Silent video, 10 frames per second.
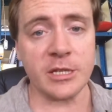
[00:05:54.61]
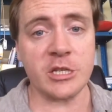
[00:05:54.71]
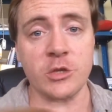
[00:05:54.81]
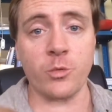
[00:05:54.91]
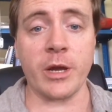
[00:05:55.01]

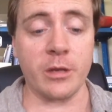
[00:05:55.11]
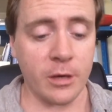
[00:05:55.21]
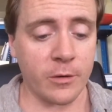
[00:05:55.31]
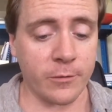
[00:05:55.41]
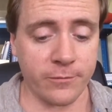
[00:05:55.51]
This is
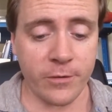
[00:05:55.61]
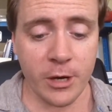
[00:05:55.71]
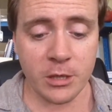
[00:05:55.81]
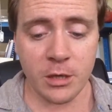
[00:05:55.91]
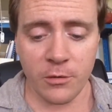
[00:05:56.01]
when the
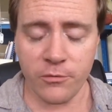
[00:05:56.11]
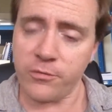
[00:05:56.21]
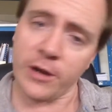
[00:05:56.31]
first